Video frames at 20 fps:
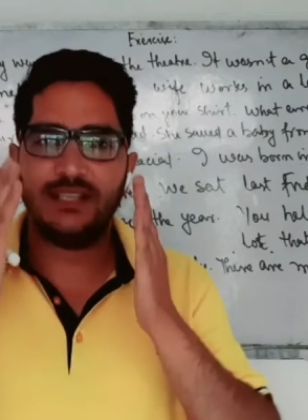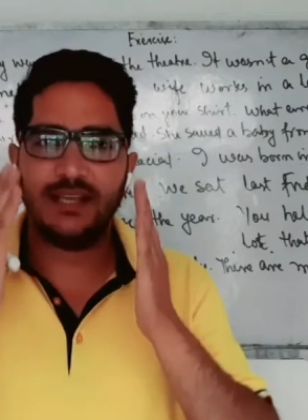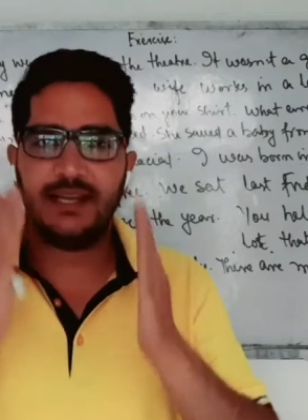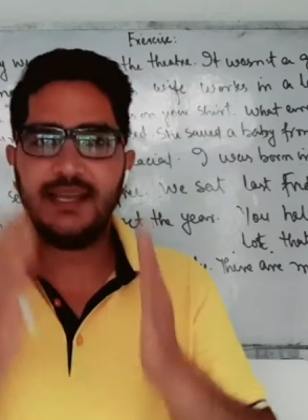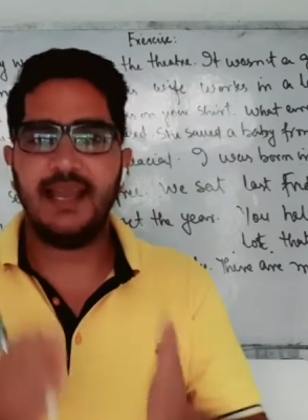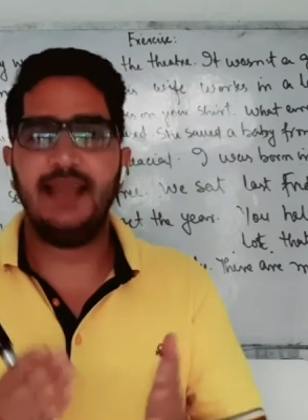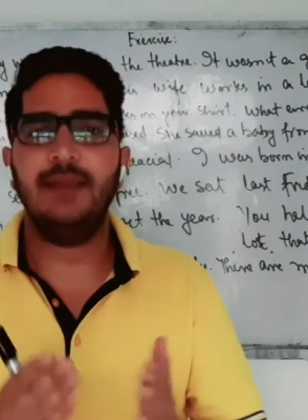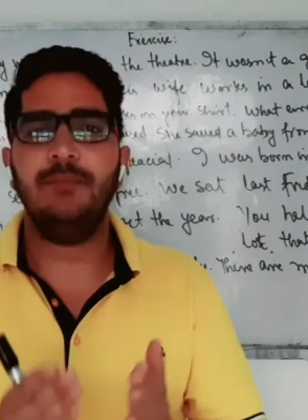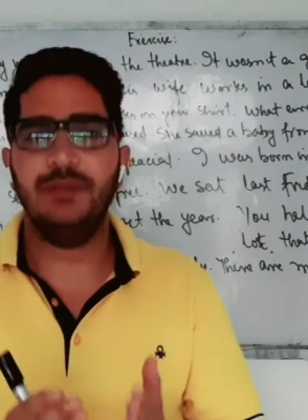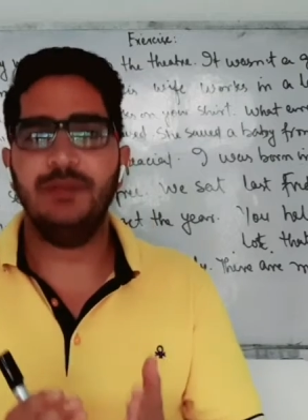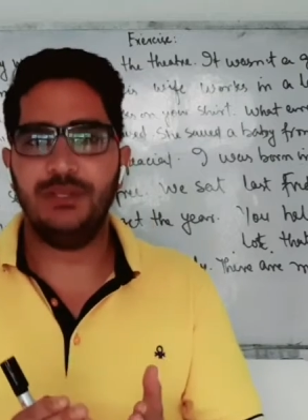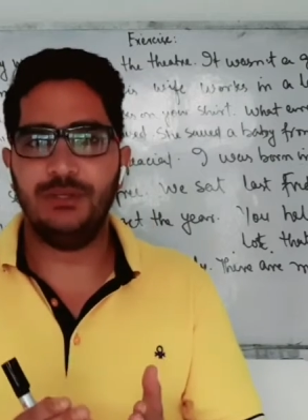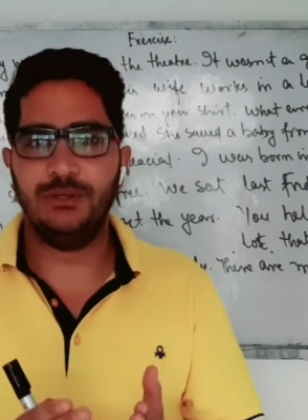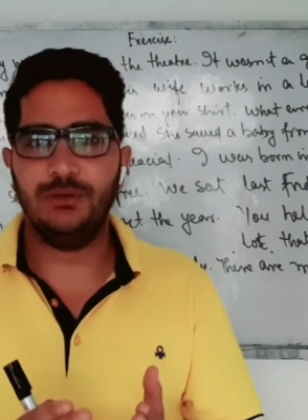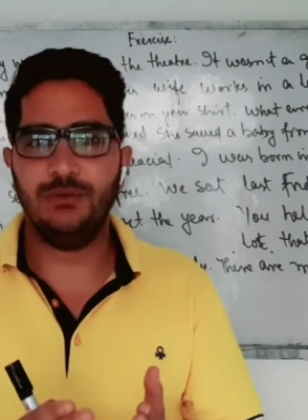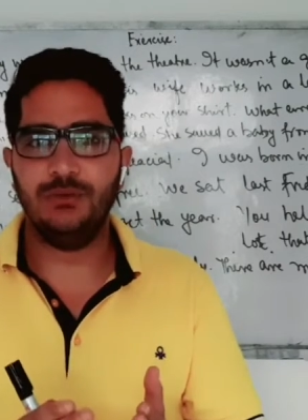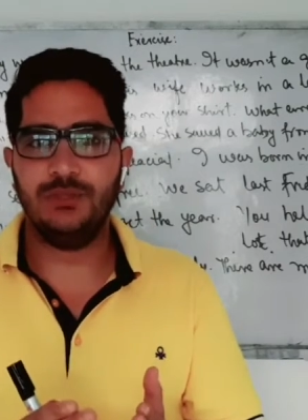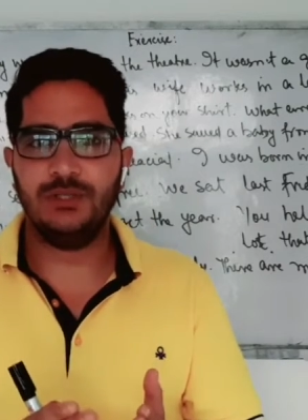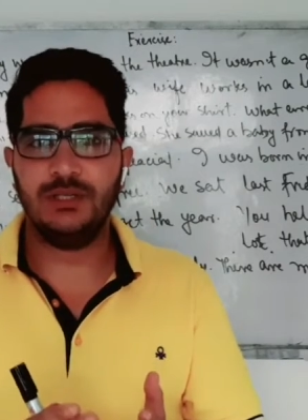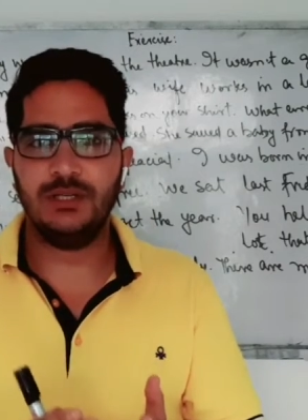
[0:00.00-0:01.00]
can be
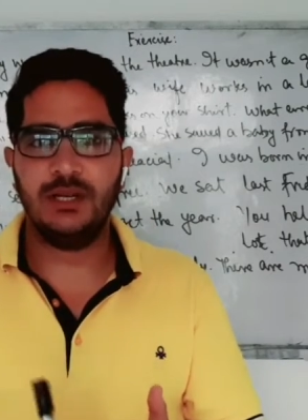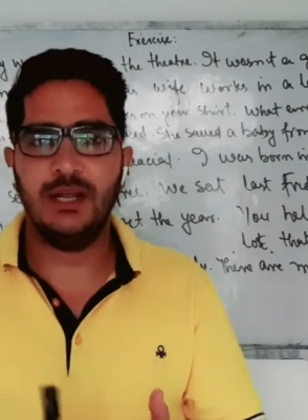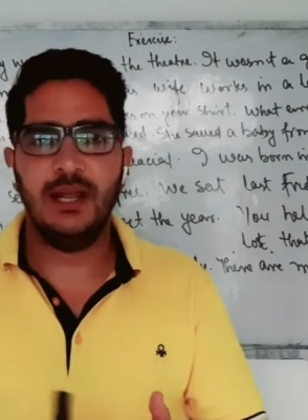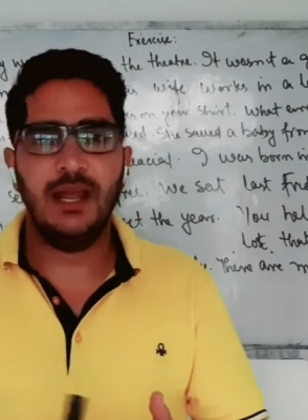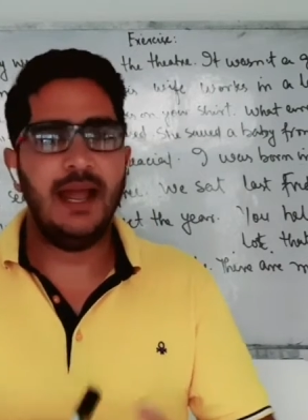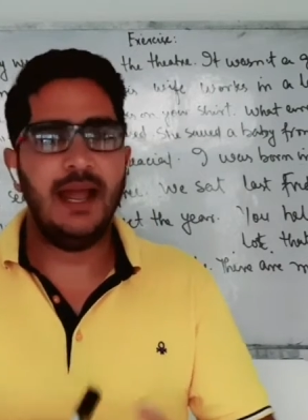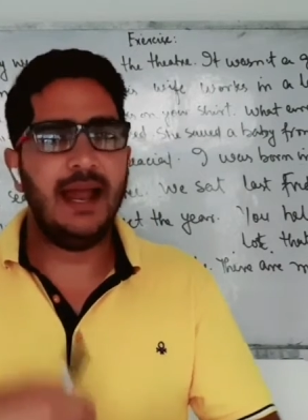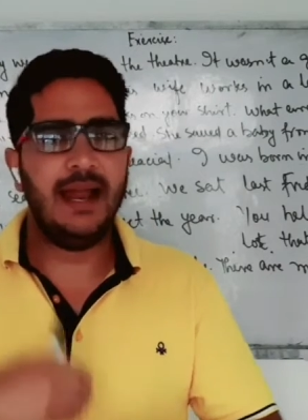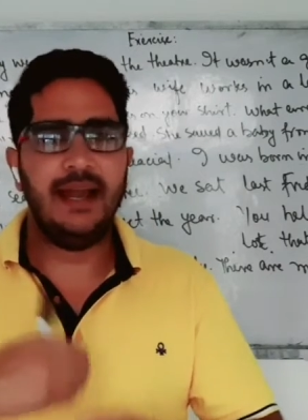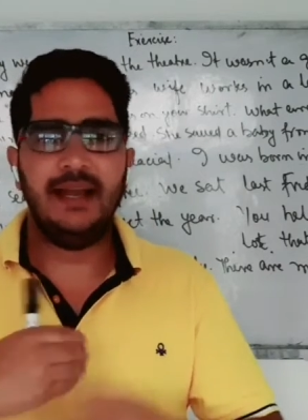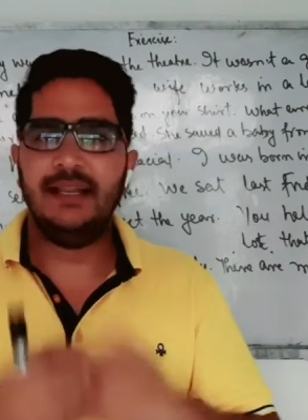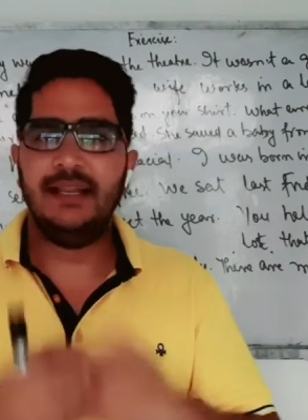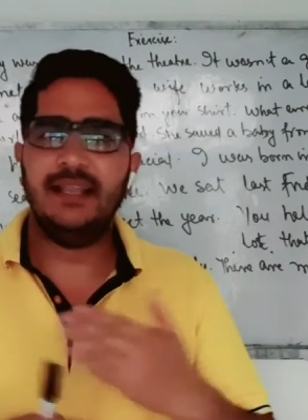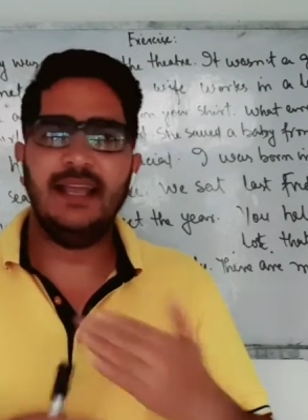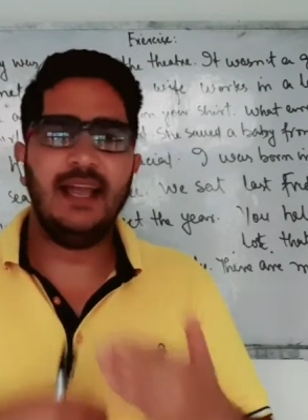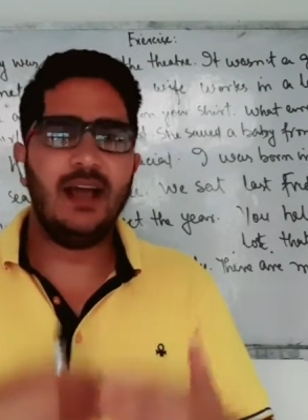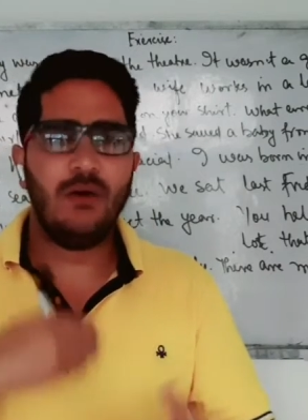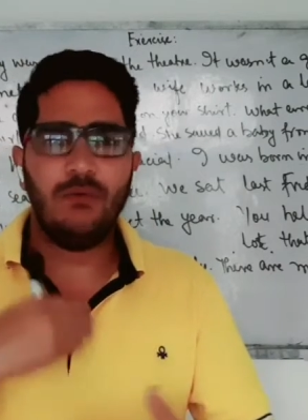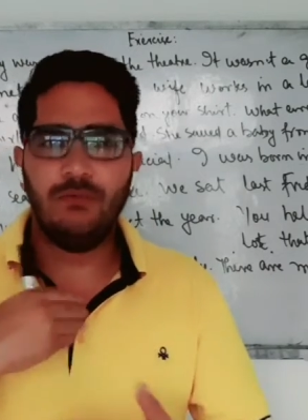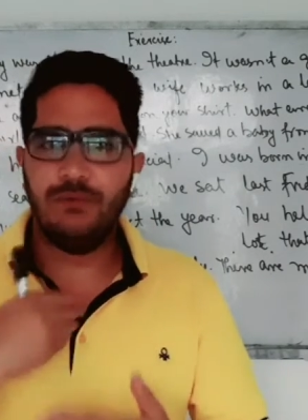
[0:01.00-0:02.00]
used, and they
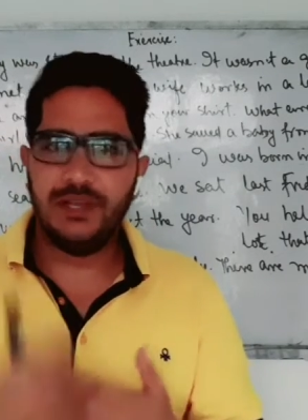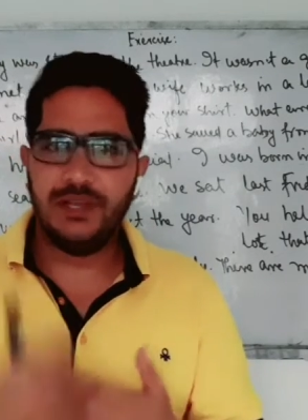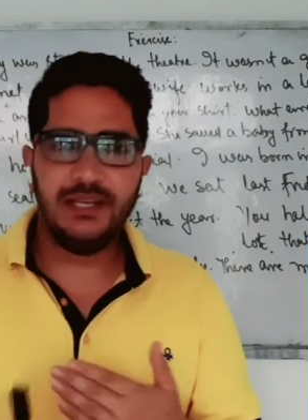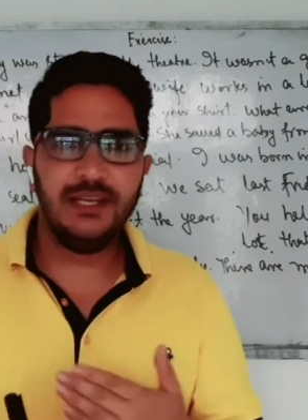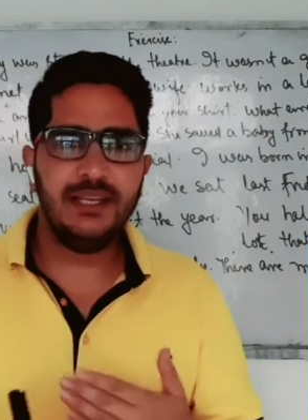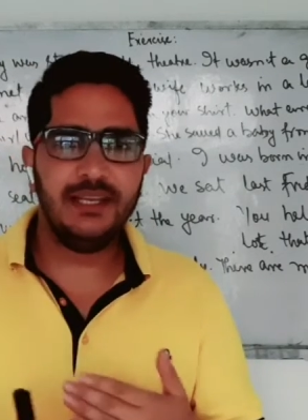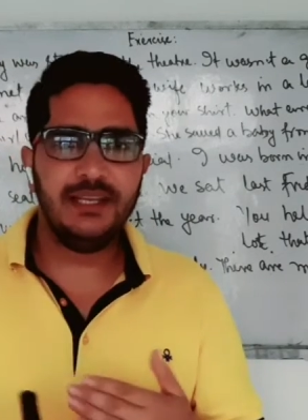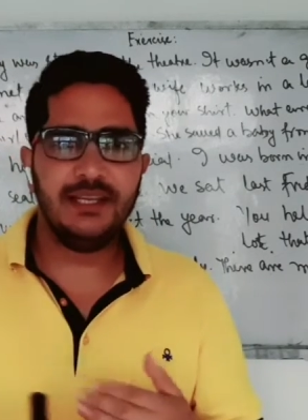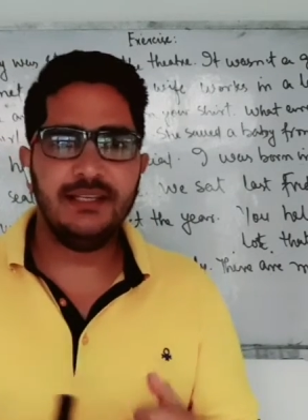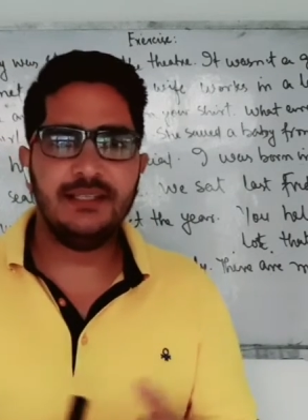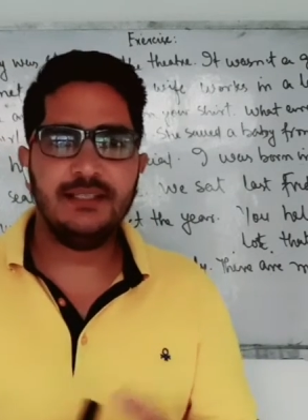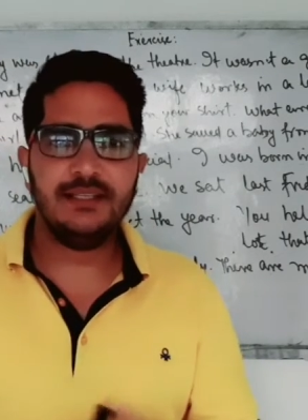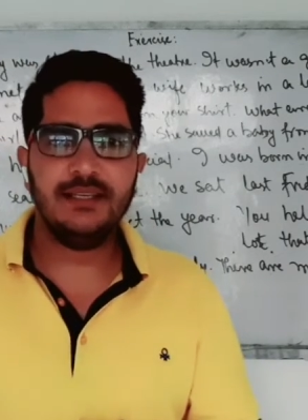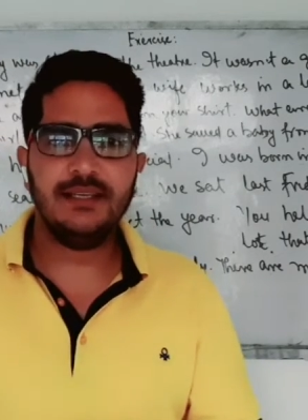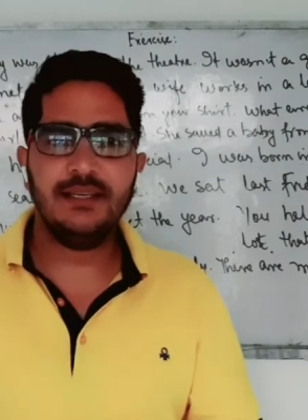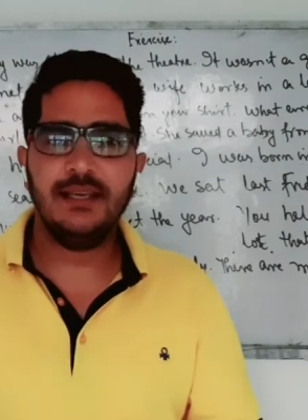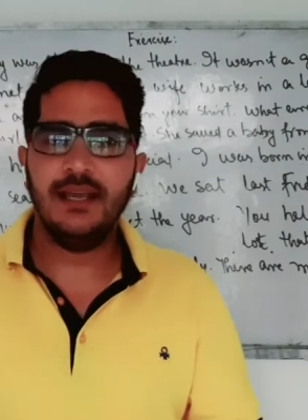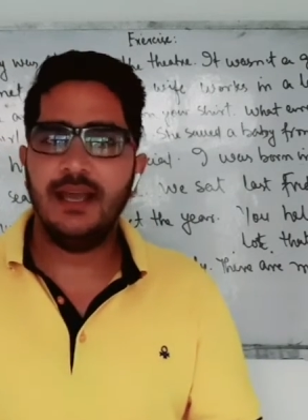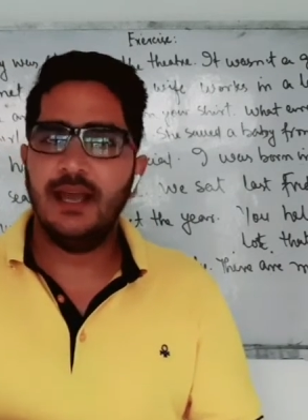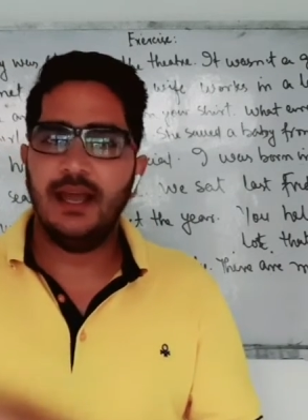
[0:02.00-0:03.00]
are very easy.